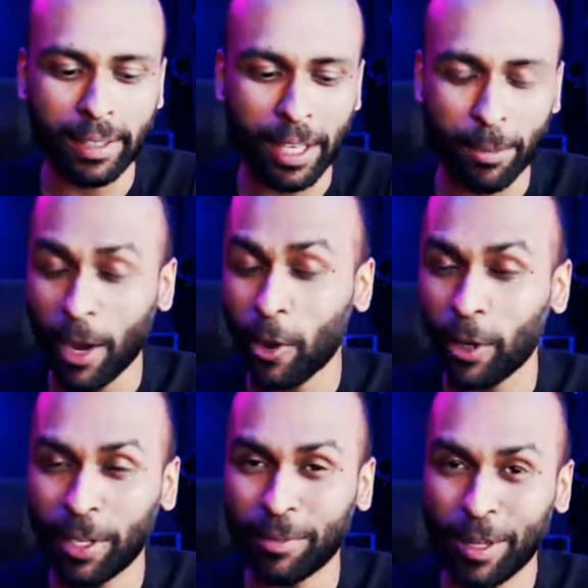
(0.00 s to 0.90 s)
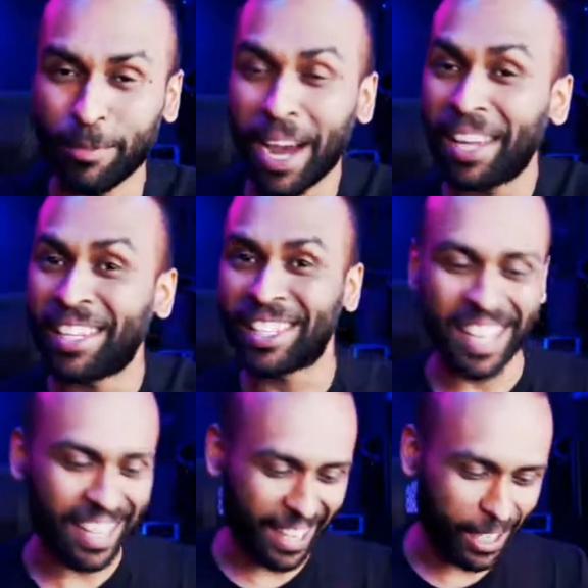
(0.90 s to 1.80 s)
in my
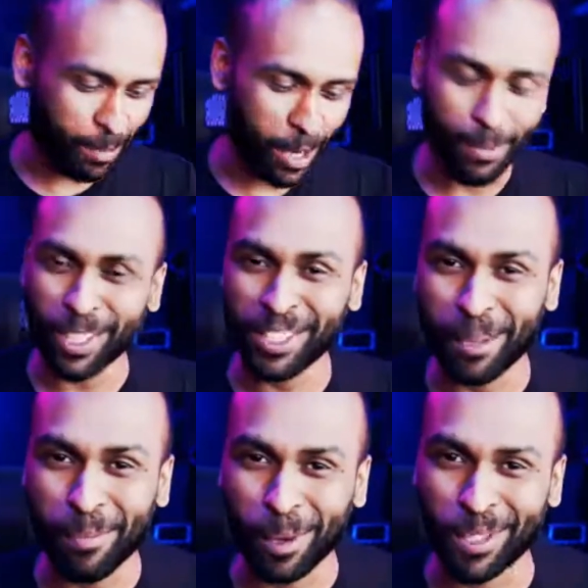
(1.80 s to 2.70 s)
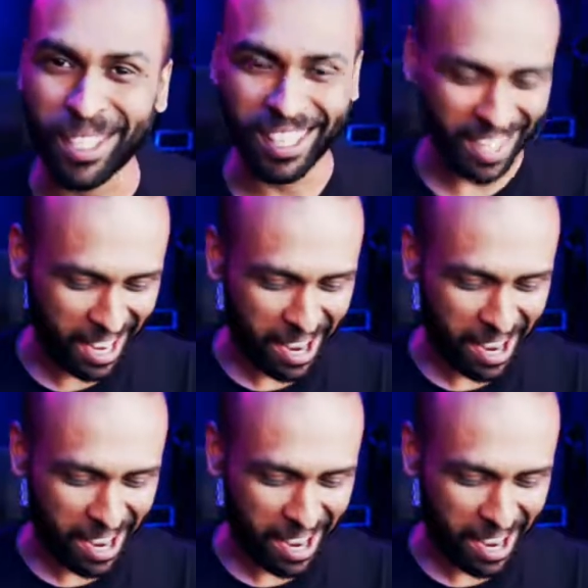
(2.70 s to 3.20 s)
understanding, it's pretty much as simple as this.